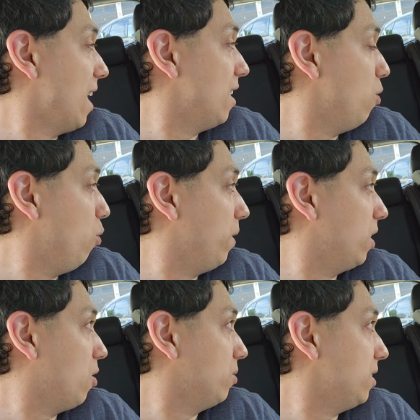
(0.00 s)
And then who are we
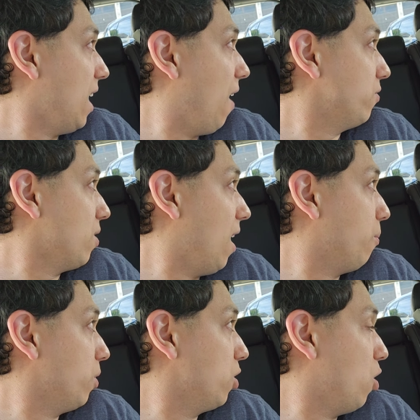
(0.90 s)
going to go see after
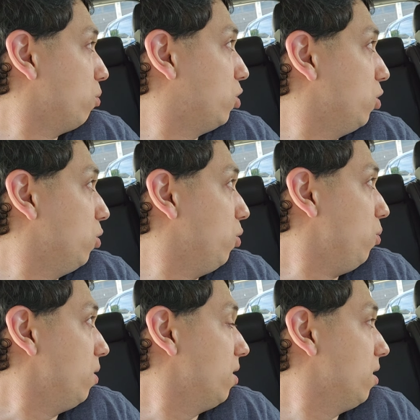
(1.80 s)
that? We're going to go
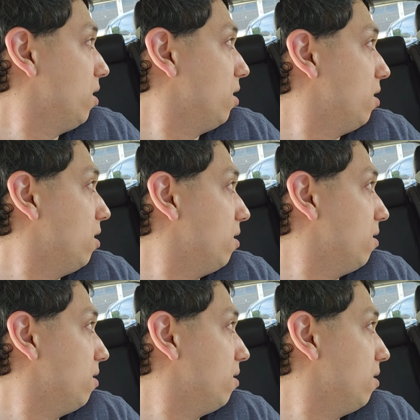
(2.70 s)
to...